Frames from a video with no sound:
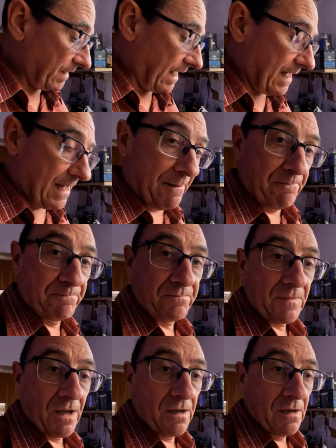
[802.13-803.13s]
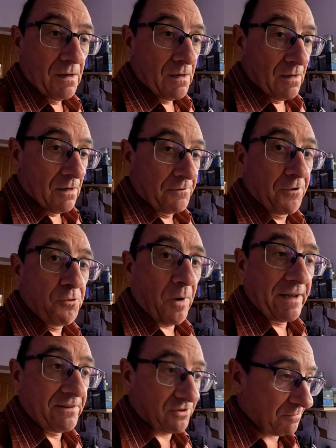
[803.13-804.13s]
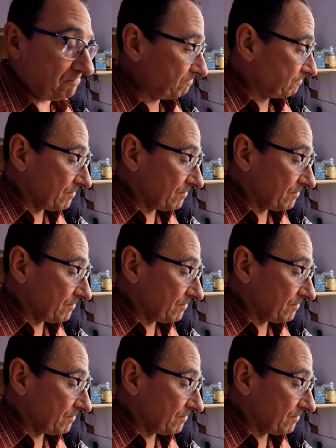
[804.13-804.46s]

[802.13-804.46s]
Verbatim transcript: um, food waste.